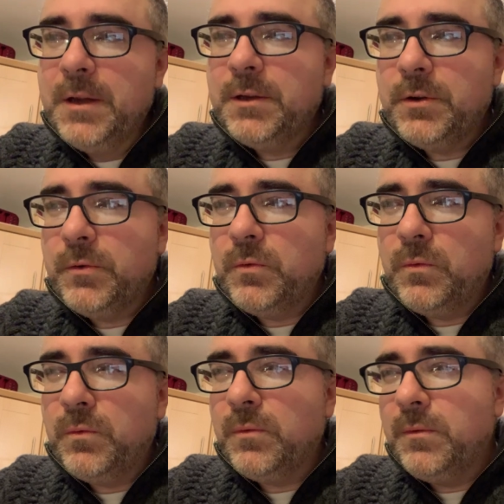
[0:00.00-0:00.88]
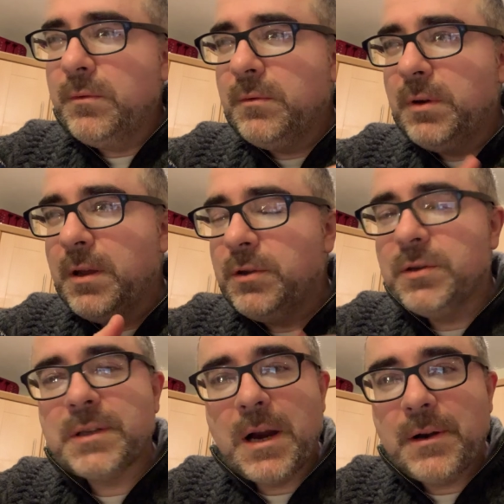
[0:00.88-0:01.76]
You know, you
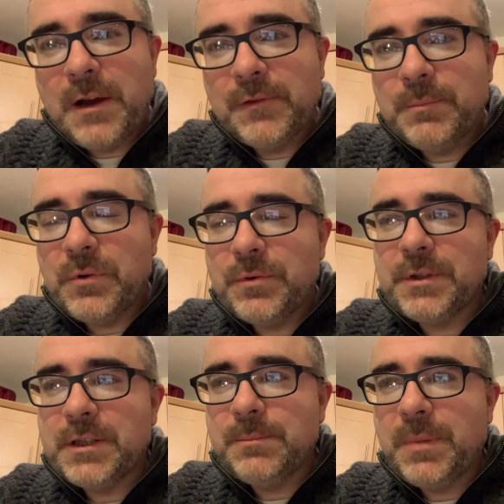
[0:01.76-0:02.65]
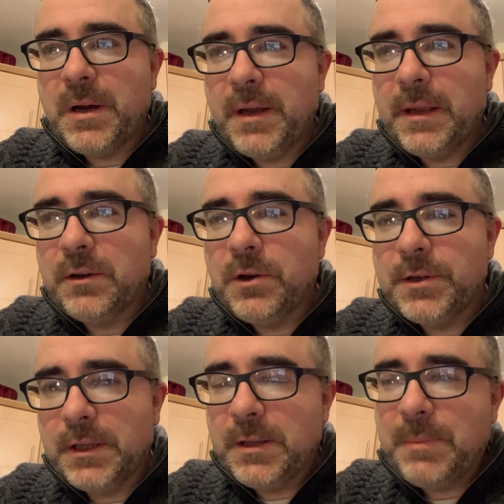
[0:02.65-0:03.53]
start off the process by
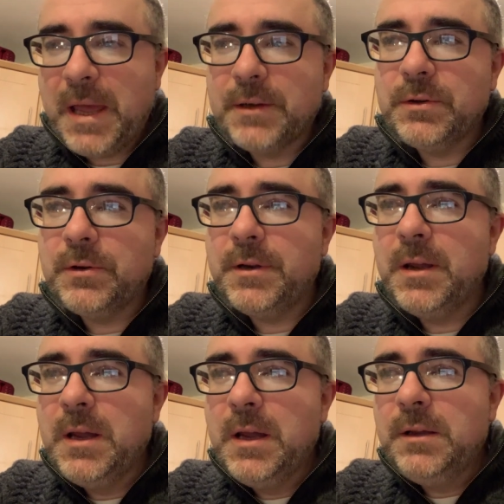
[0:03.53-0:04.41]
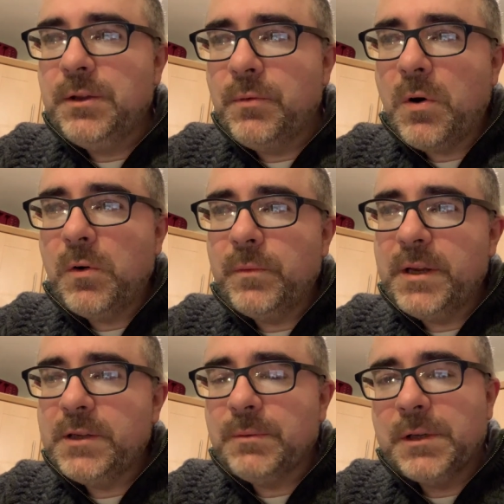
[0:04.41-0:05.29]
cutting the blackthorn. You
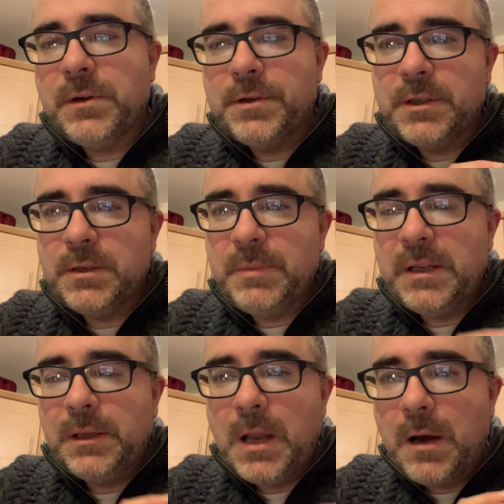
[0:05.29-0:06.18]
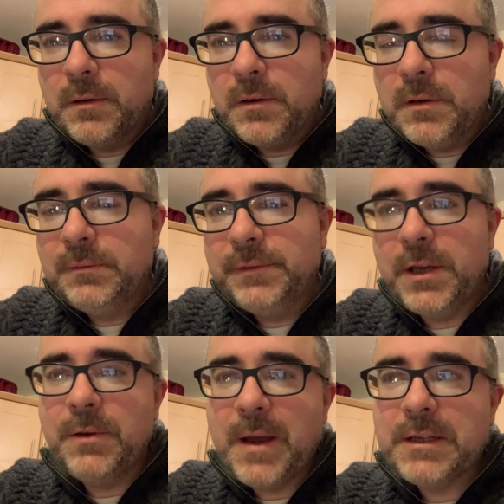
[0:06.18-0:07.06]
always will cut it a bit longer
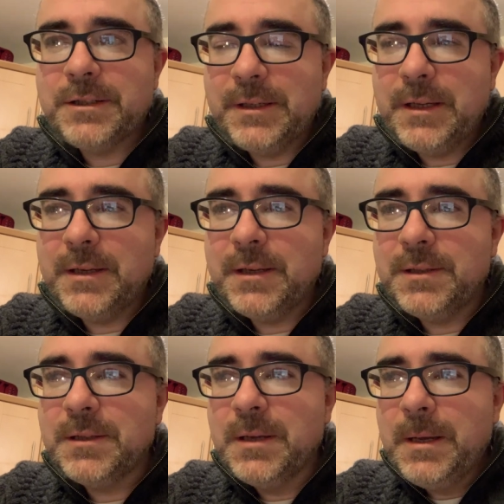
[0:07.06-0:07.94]
than you actually need it.